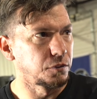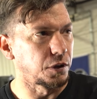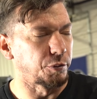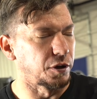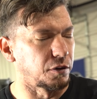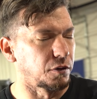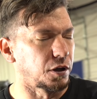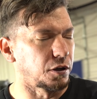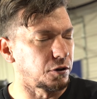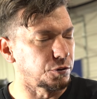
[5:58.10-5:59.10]
I mean,
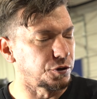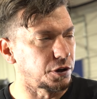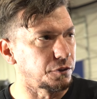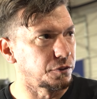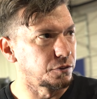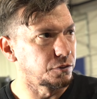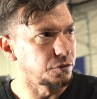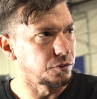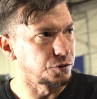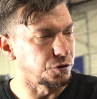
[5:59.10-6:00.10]
not all-wheel drive
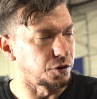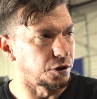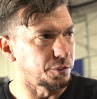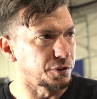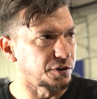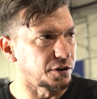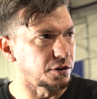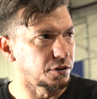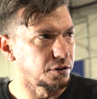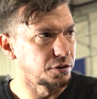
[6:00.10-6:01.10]
should help us
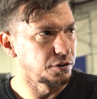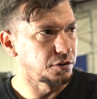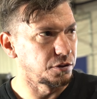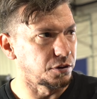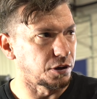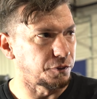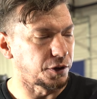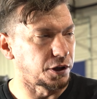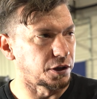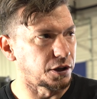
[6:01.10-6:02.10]
there. I got you. You're not
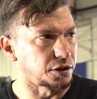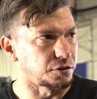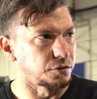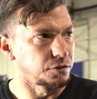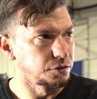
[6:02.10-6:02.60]
fighting an axle.